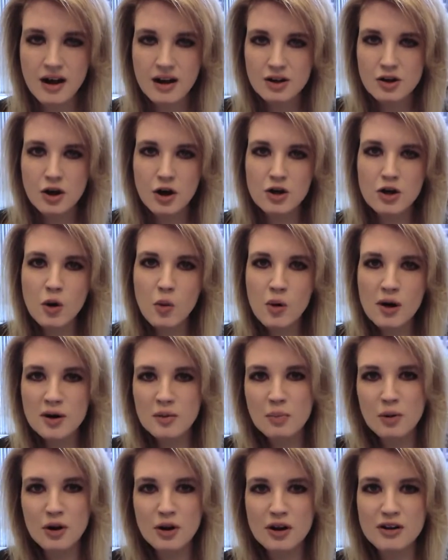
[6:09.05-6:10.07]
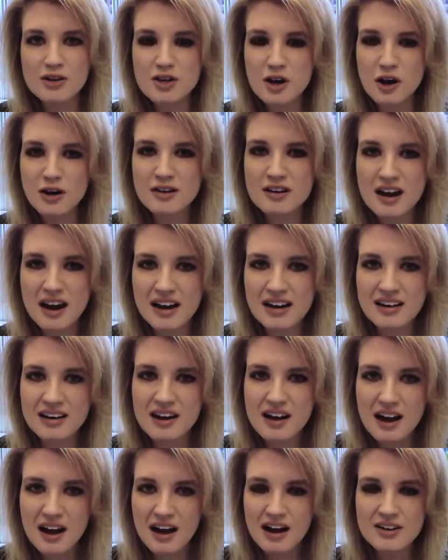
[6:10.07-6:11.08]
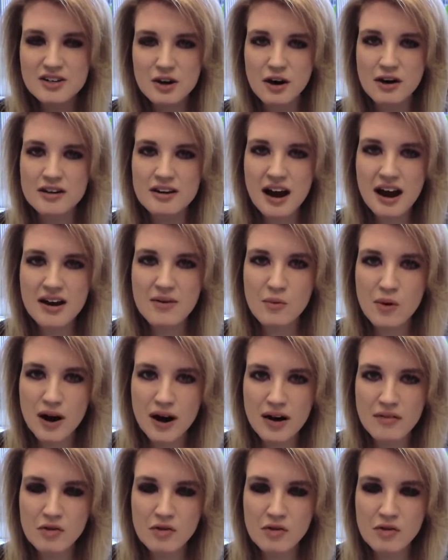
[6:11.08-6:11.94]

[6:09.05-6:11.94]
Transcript: You don't want to pull a Dark Knight where